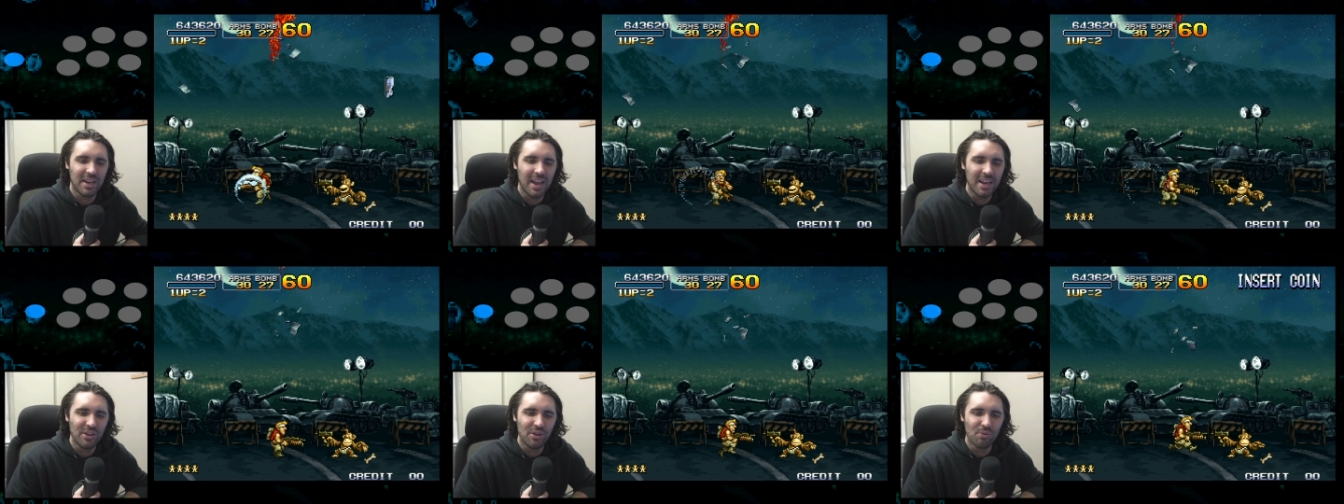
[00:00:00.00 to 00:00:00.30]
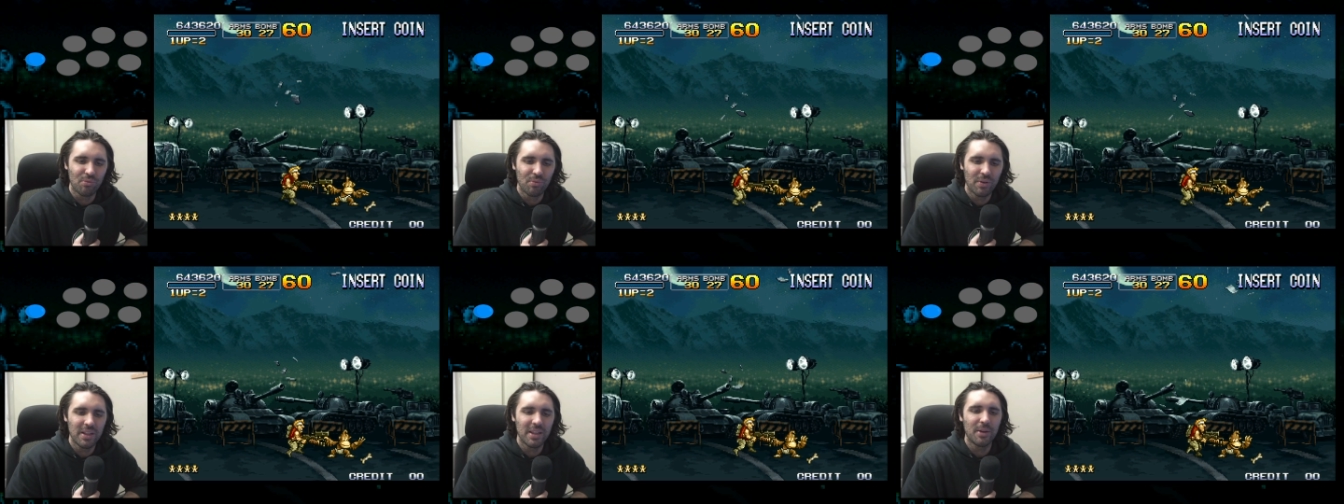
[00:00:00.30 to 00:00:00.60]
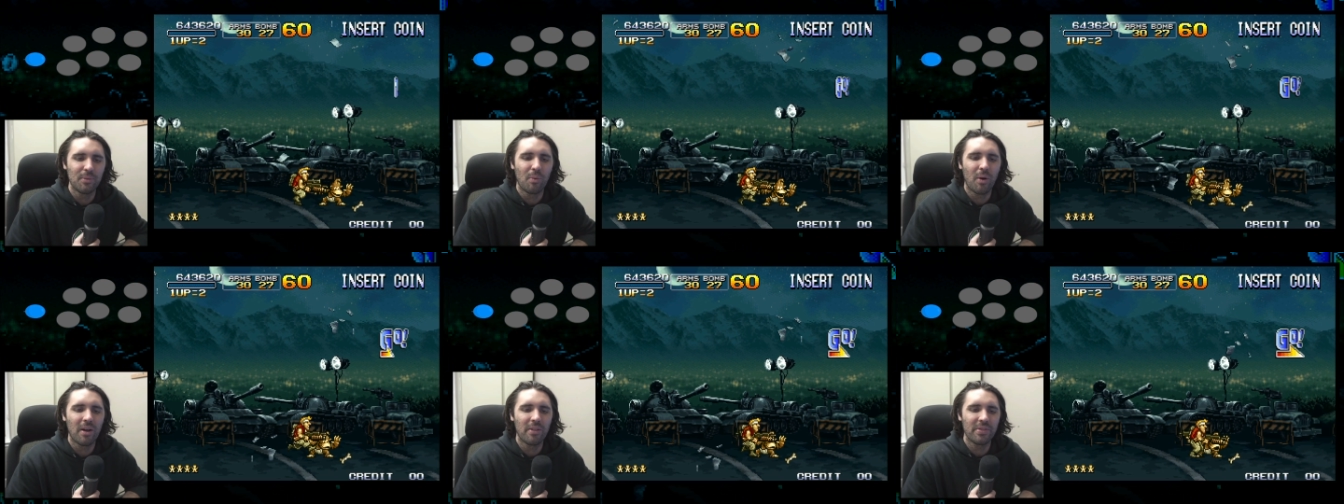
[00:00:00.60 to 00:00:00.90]
and you
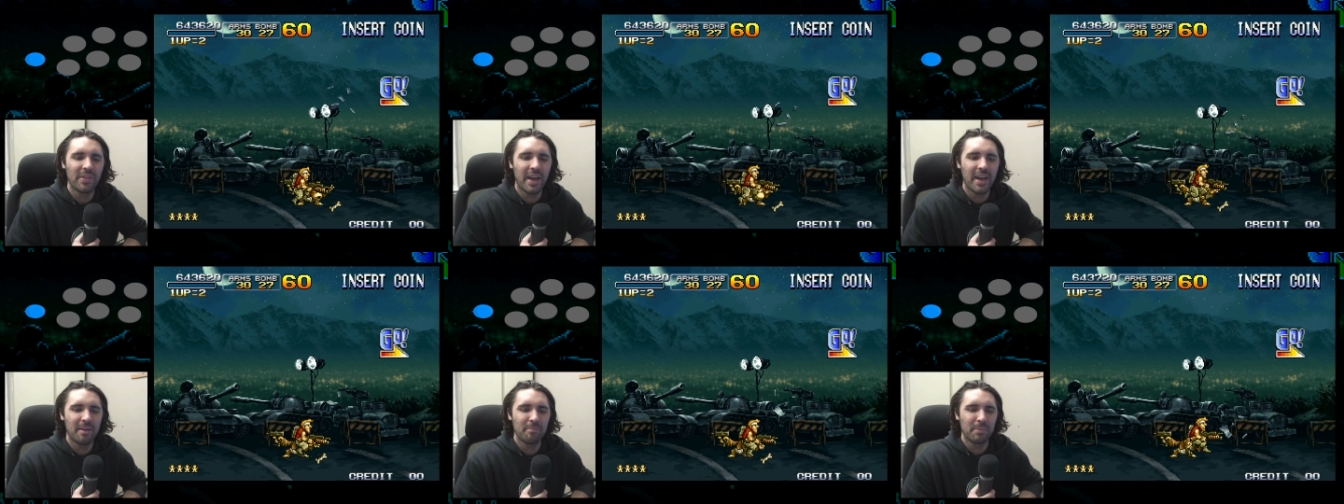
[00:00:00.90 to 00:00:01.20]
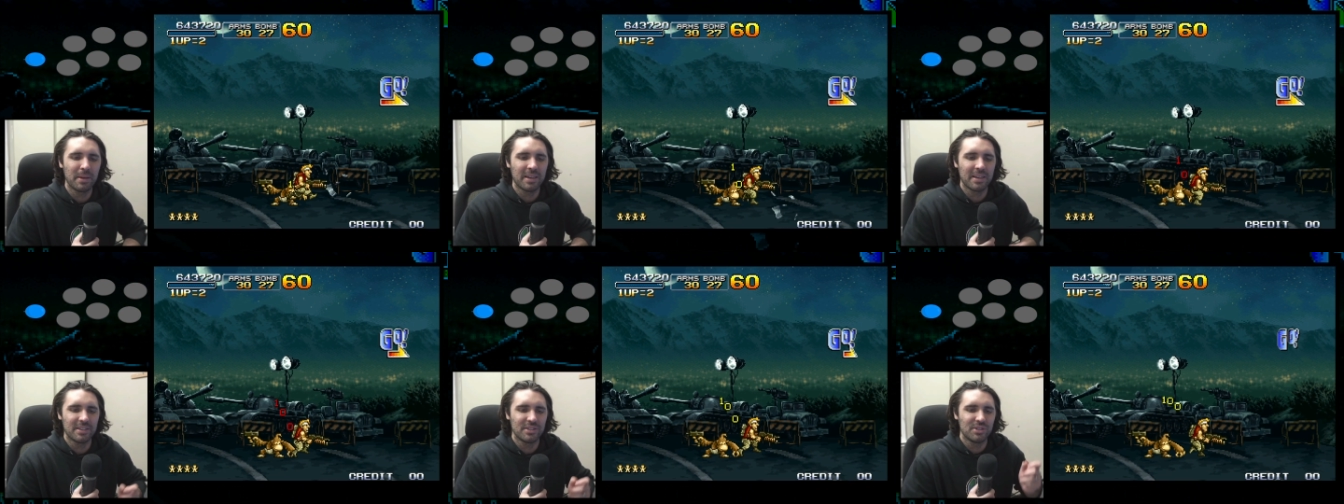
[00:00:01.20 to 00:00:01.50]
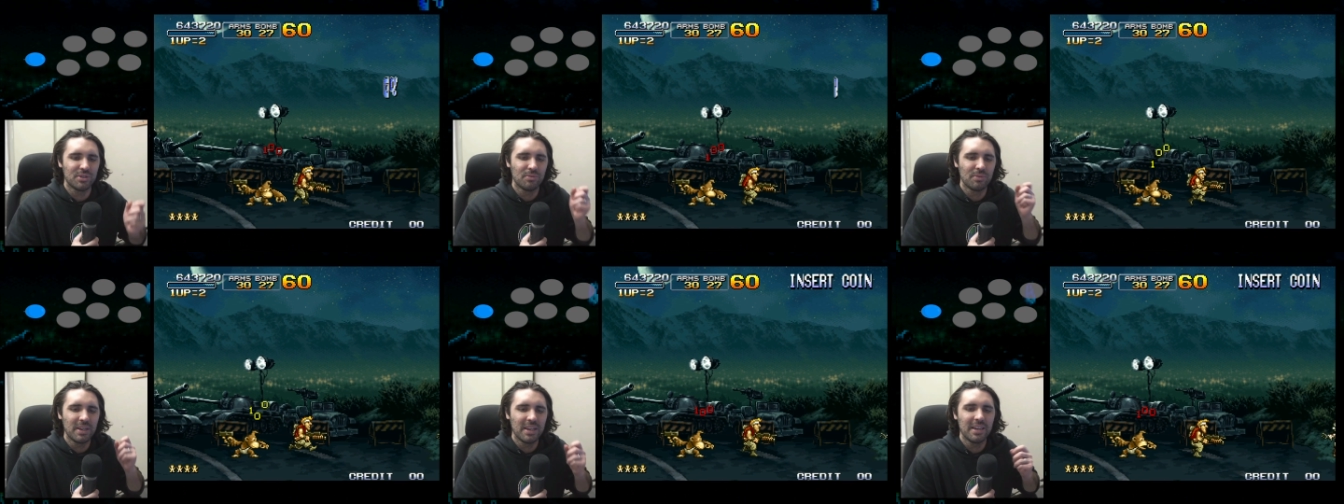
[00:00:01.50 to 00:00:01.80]
really want that
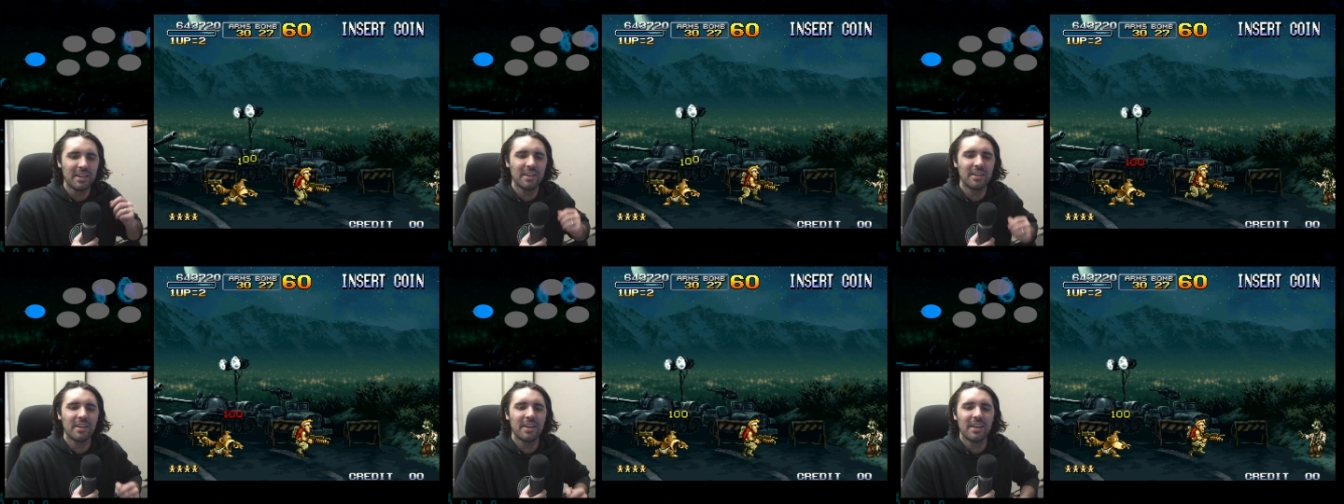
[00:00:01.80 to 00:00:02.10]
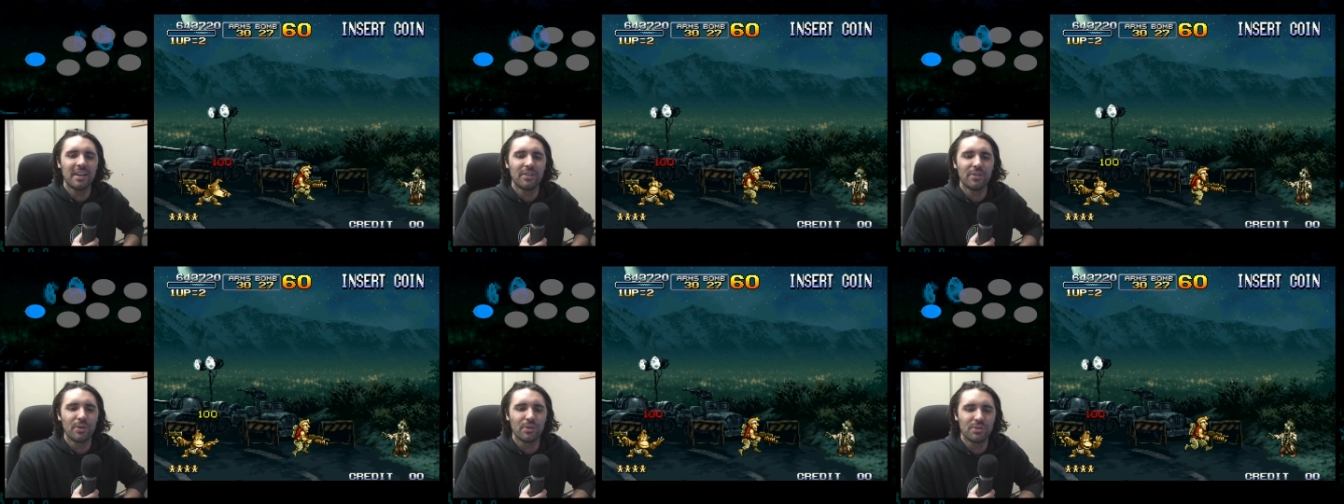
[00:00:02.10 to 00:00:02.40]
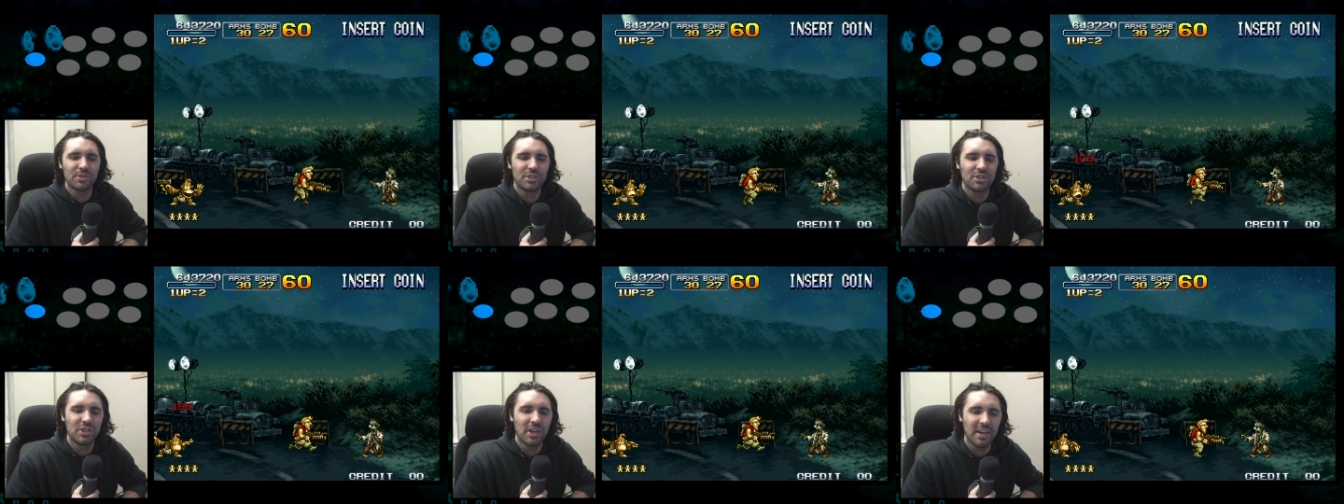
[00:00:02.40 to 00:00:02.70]
because you need
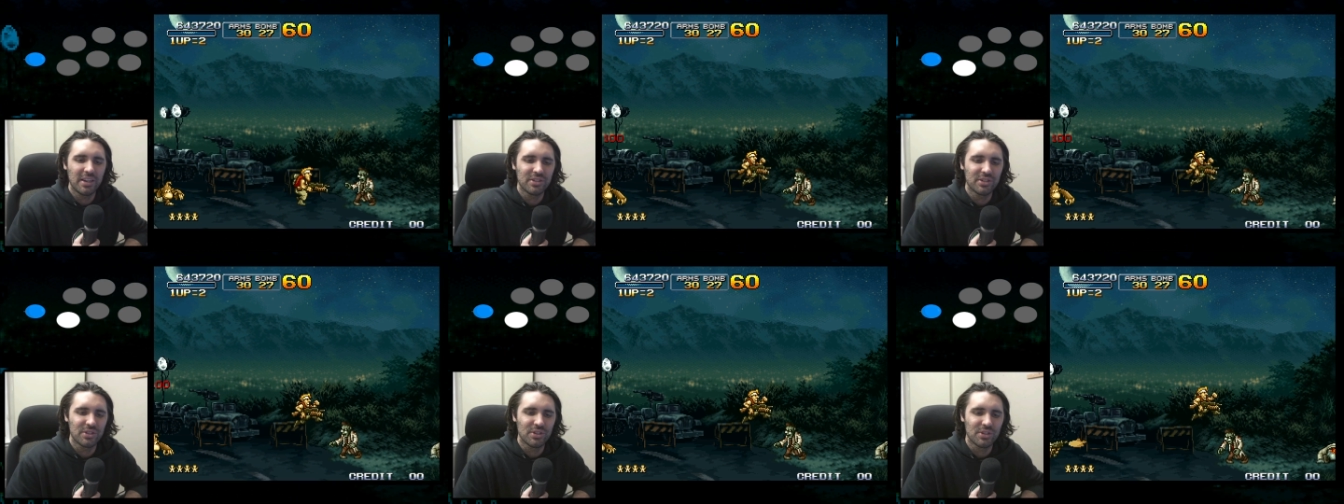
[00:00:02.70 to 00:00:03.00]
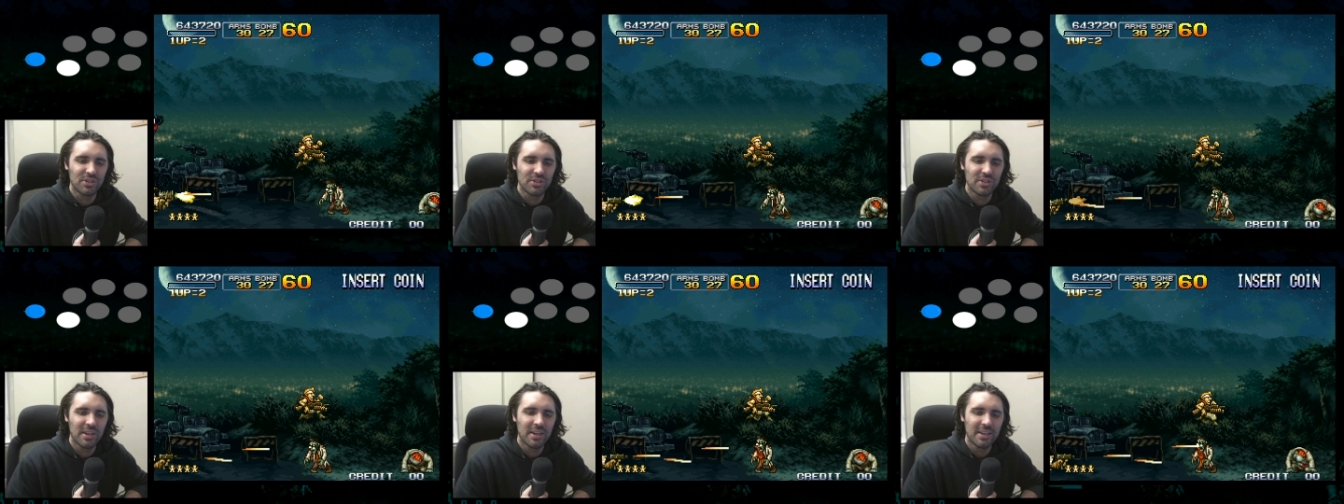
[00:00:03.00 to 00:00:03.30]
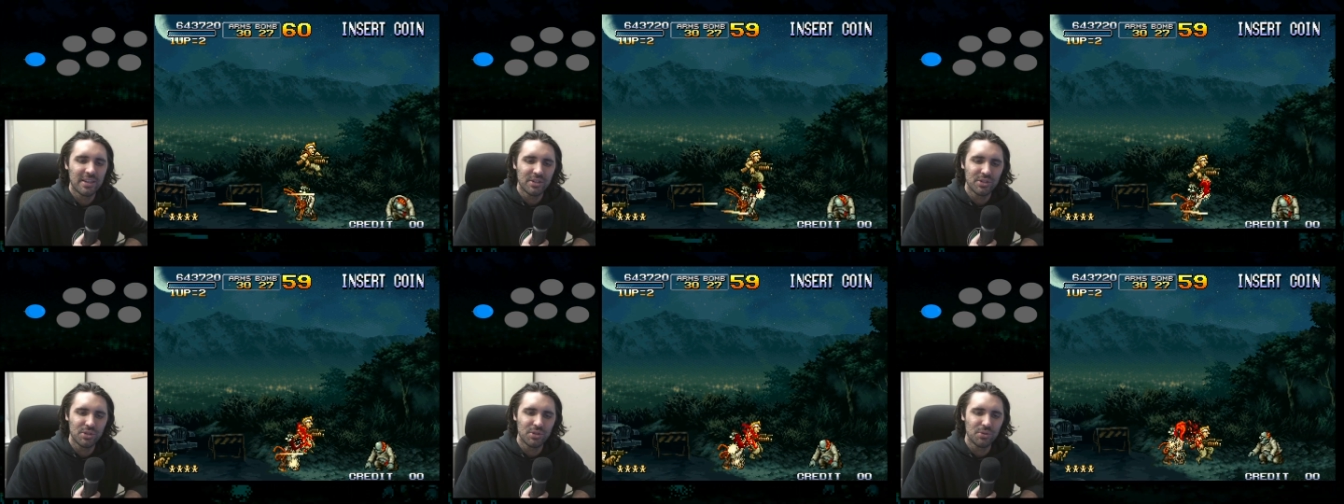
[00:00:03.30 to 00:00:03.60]
those chasers
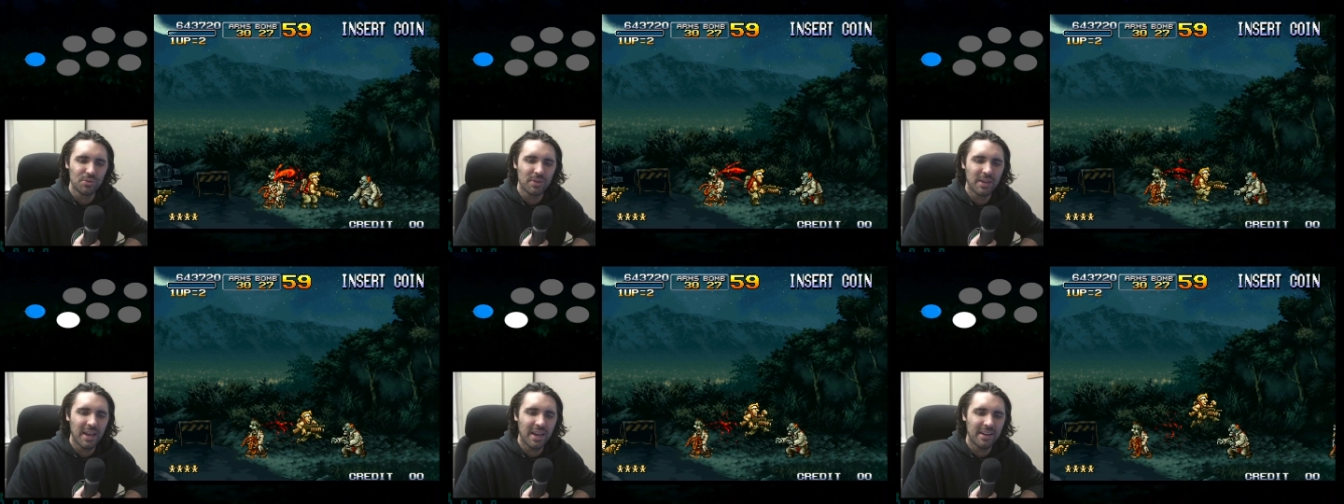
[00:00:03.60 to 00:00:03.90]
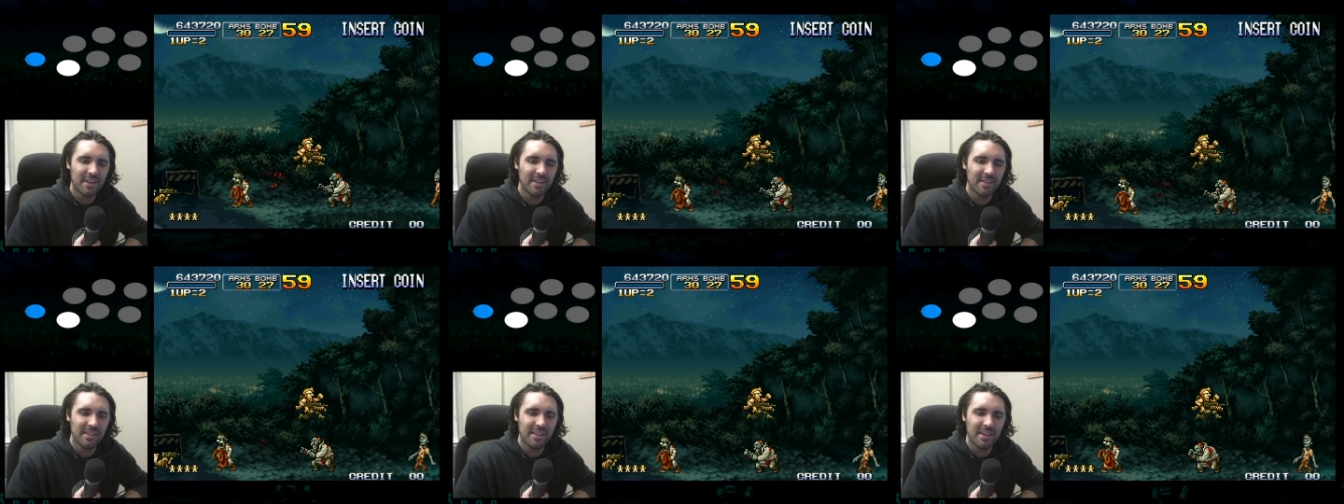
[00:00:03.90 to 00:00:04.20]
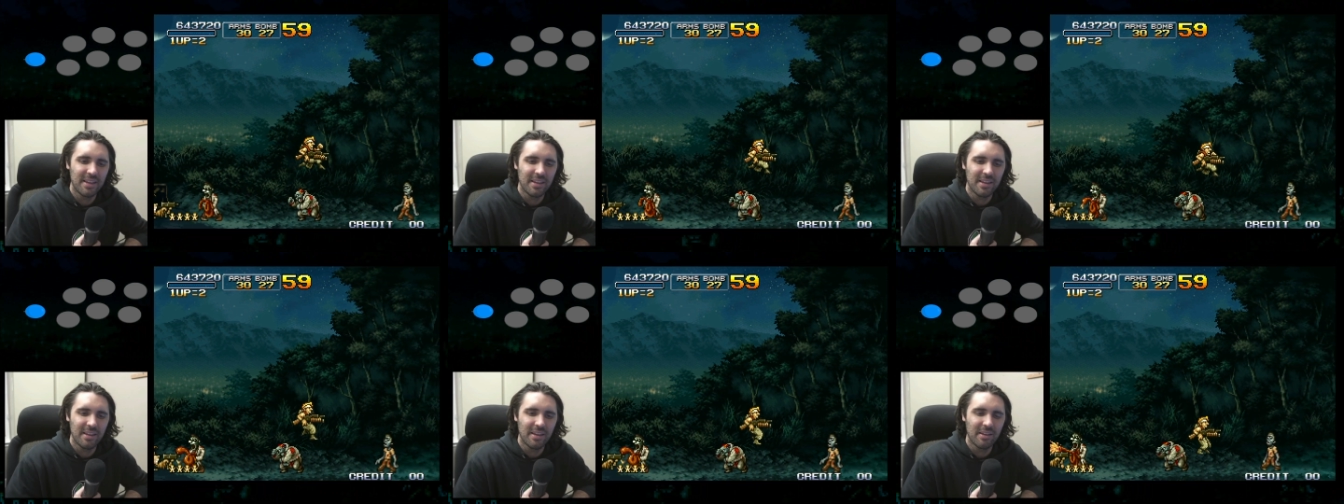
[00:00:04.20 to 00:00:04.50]
to get
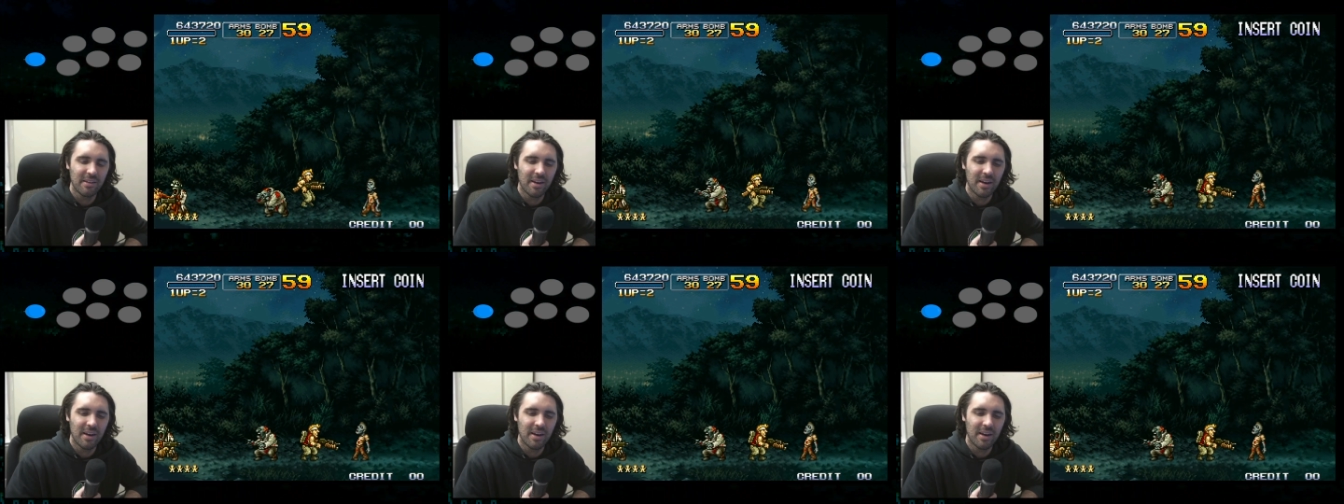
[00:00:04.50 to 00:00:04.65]
the